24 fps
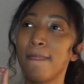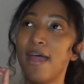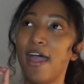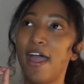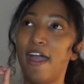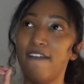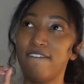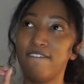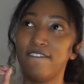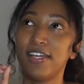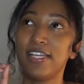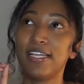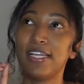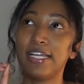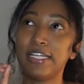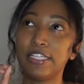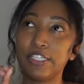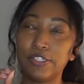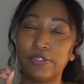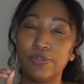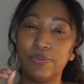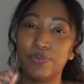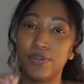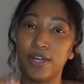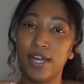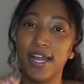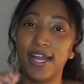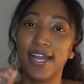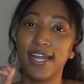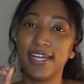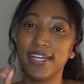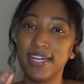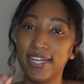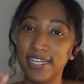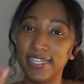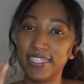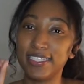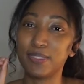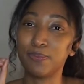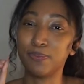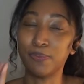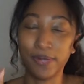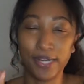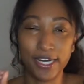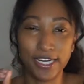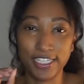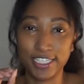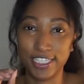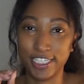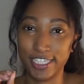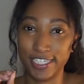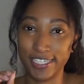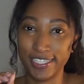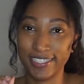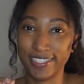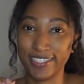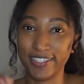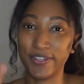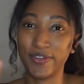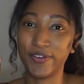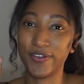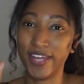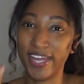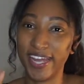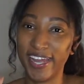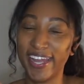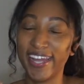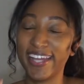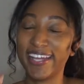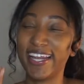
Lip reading: I feel like the grind is precious, okay?